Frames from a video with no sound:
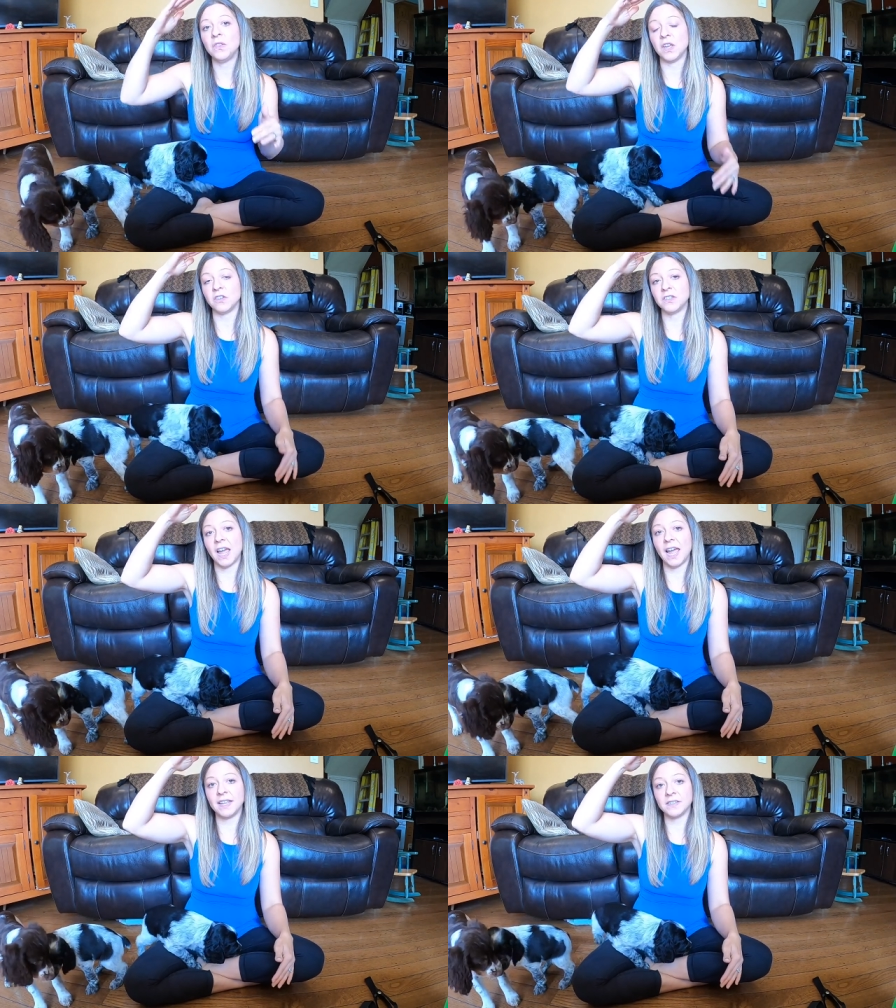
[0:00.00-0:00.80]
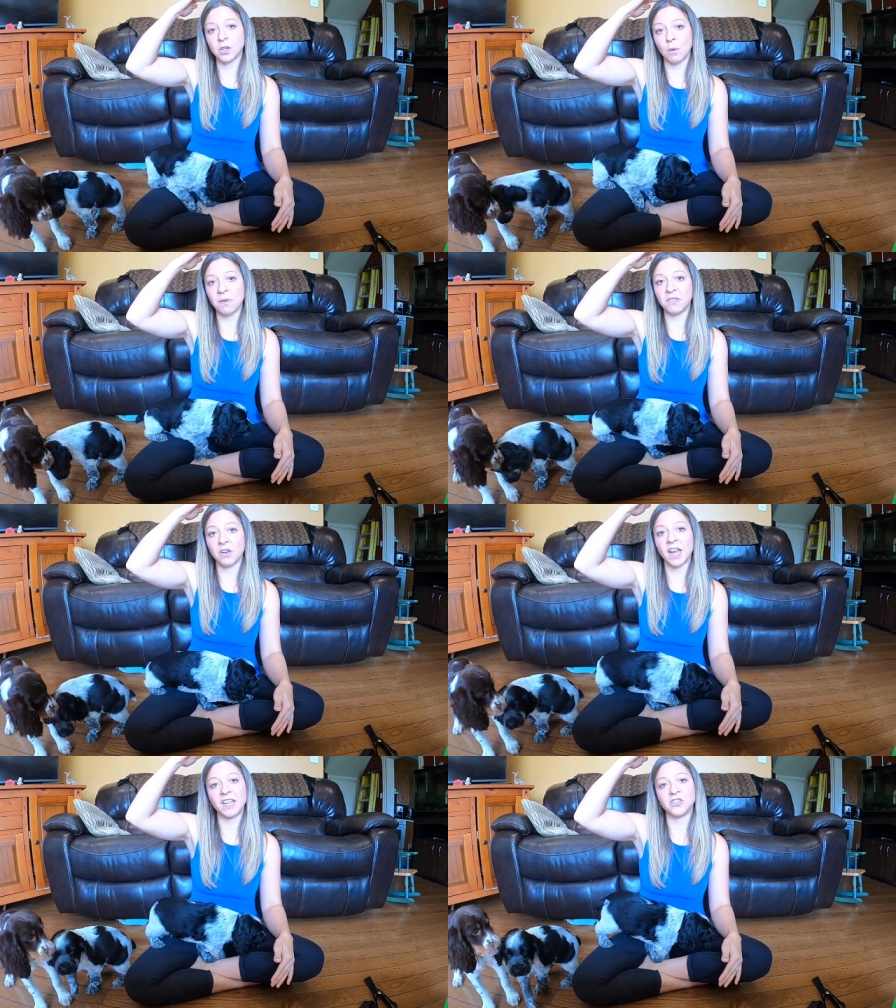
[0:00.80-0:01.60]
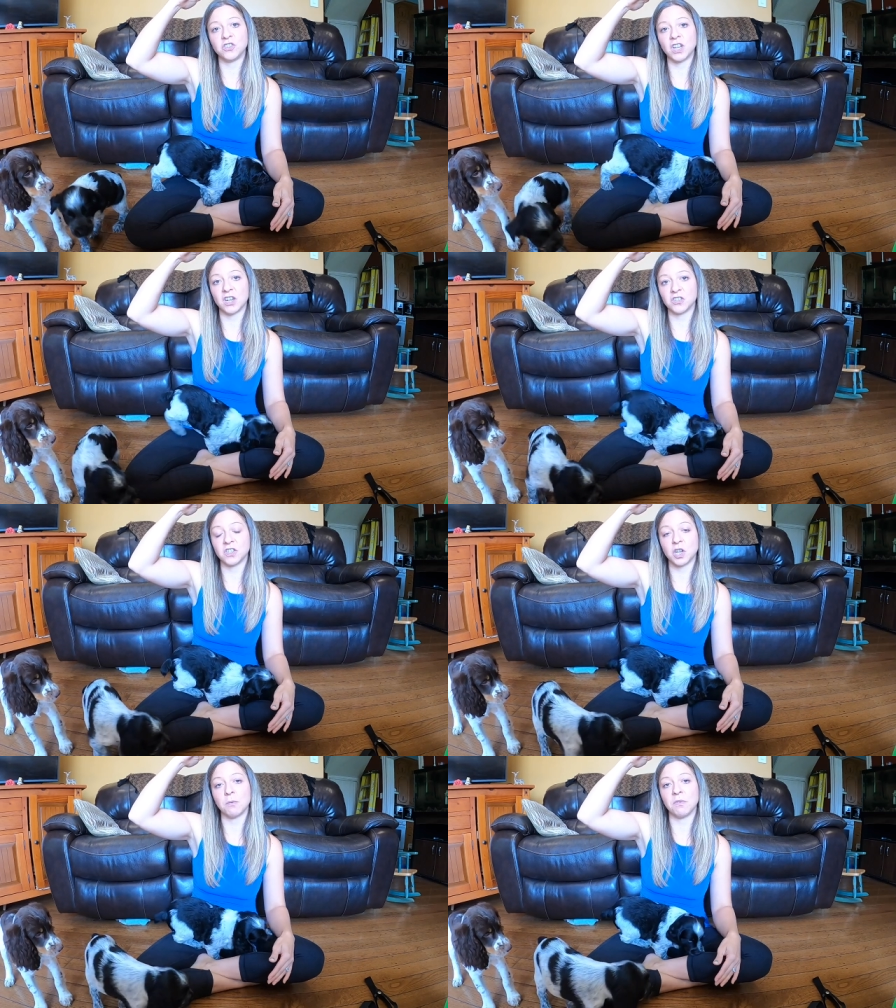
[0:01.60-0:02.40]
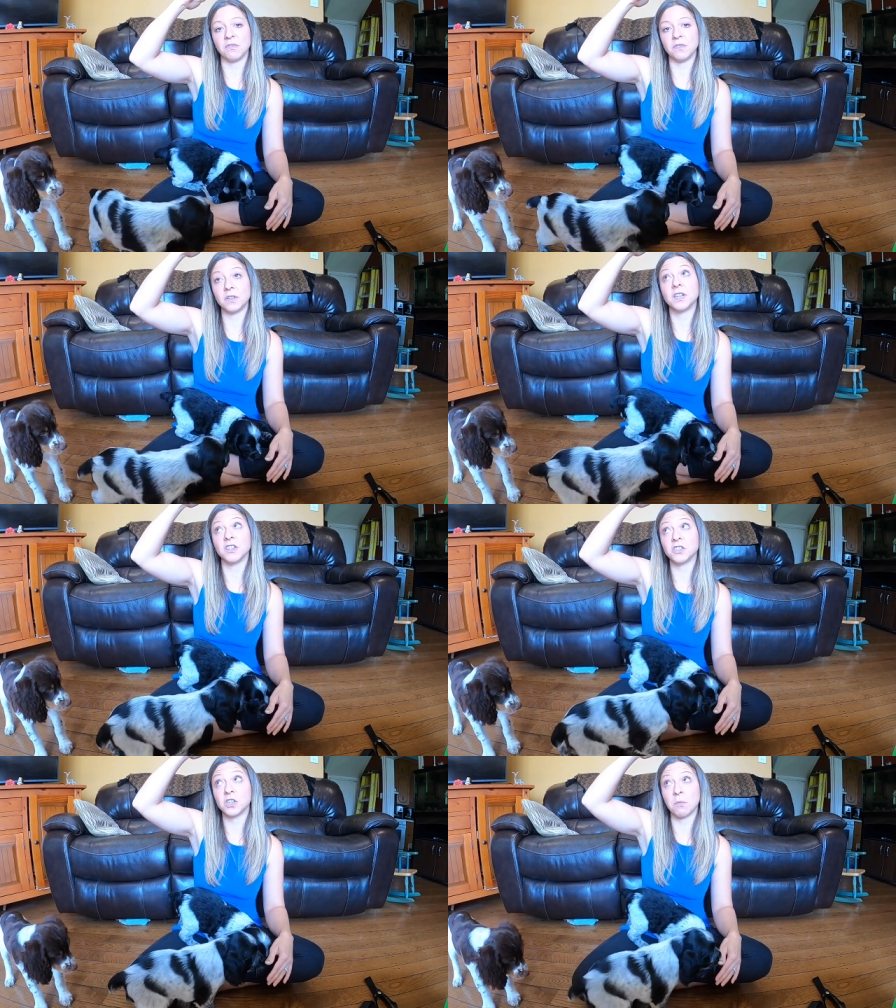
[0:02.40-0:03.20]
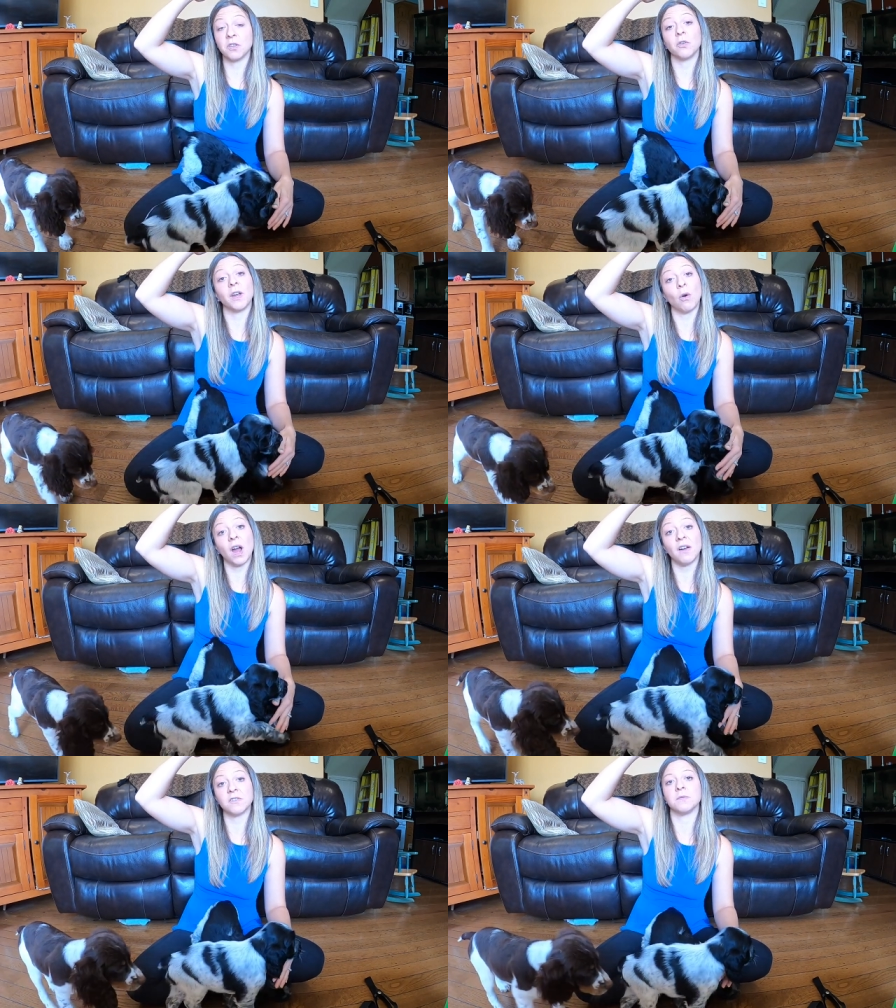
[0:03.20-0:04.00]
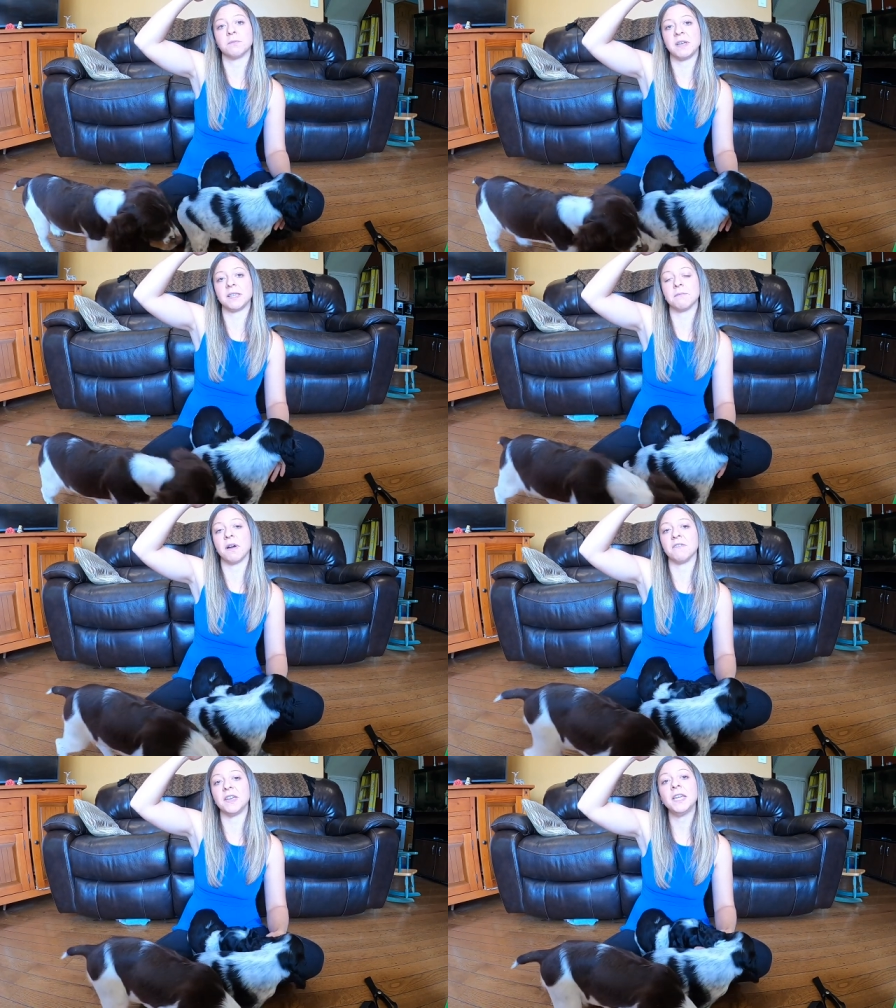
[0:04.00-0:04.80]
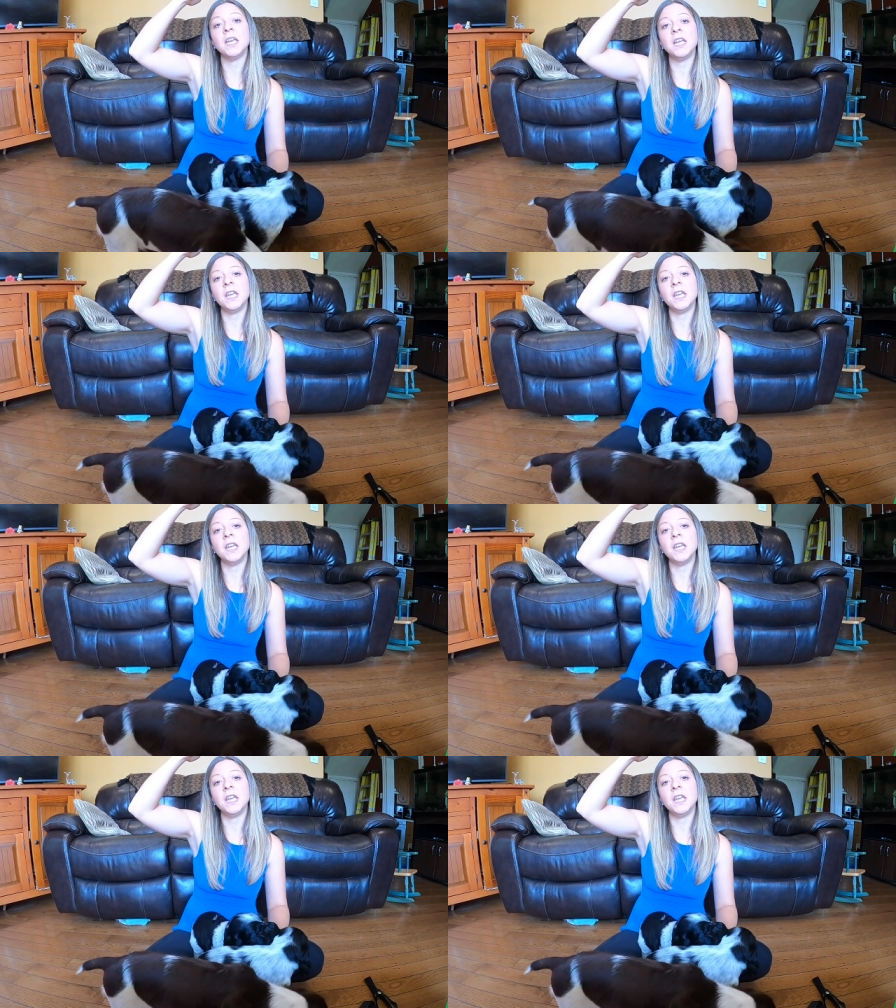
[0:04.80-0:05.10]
Their head, top of their head should touch the top of touch the top of the crate or have some space above it.